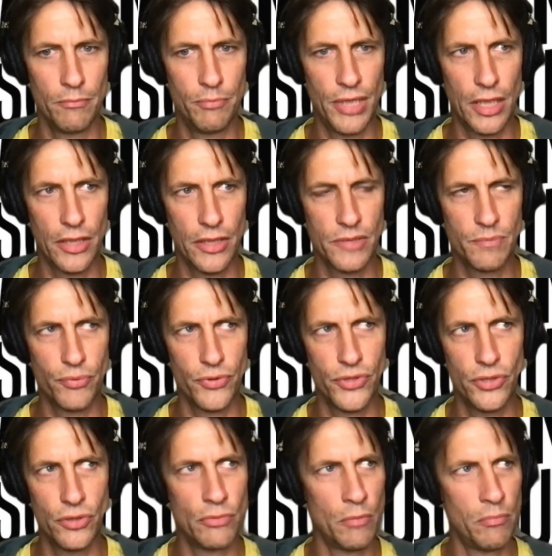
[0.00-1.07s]
Because
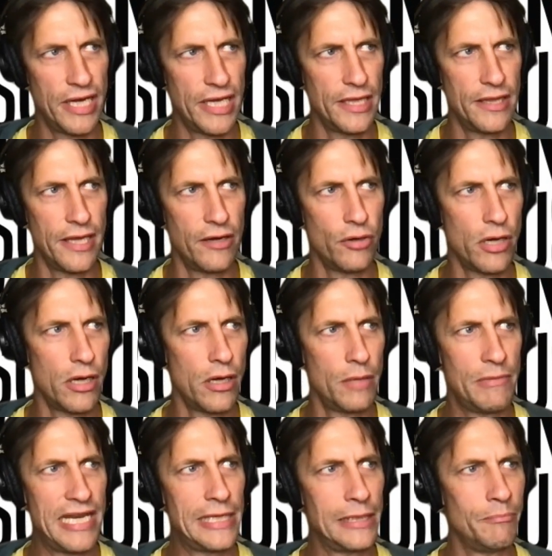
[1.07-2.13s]
presumably there are
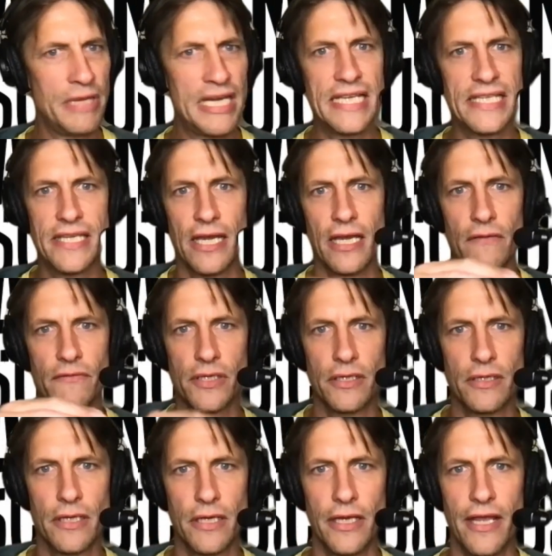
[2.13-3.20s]
little mini selves
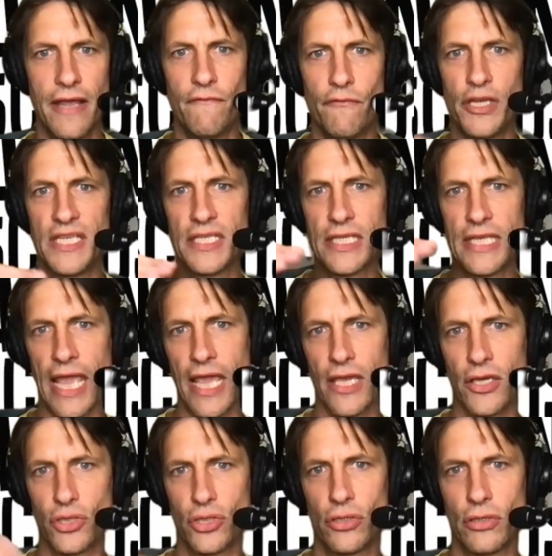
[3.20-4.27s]
at every stage